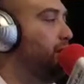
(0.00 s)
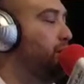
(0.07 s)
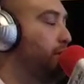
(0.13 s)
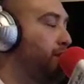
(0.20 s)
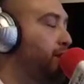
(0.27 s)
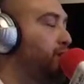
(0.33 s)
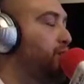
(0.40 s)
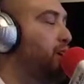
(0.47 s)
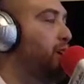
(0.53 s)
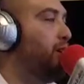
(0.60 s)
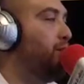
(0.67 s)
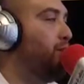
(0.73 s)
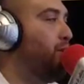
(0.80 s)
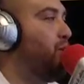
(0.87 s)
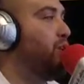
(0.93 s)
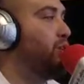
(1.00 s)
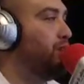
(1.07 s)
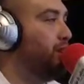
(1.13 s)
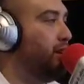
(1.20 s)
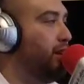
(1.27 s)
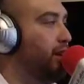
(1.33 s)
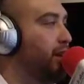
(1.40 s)
And you mean dark
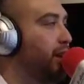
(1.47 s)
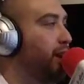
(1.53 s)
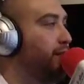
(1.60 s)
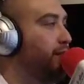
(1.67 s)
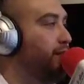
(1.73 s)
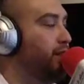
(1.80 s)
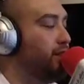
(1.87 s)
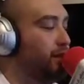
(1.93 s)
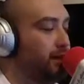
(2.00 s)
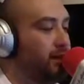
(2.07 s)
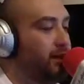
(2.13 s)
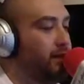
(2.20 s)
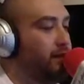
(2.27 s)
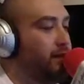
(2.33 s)
personally, not physically.